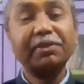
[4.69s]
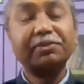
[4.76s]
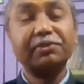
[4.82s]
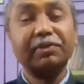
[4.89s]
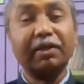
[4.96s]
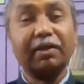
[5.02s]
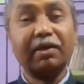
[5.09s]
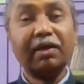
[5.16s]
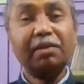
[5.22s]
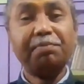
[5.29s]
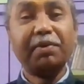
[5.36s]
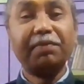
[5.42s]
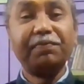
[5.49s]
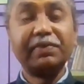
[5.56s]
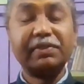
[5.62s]
Sudhakar,
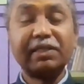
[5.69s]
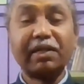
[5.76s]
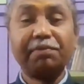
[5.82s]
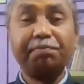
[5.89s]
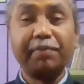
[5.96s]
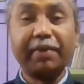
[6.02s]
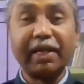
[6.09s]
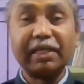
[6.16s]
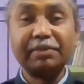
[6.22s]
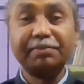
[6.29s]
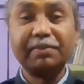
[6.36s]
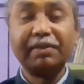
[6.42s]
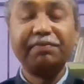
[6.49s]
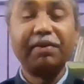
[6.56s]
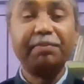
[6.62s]
Professor of
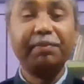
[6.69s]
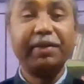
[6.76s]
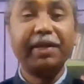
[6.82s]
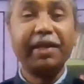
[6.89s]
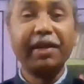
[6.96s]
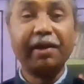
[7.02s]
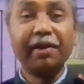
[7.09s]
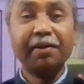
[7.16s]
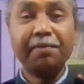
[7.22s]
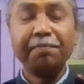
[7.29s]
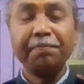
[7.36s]
Management from India.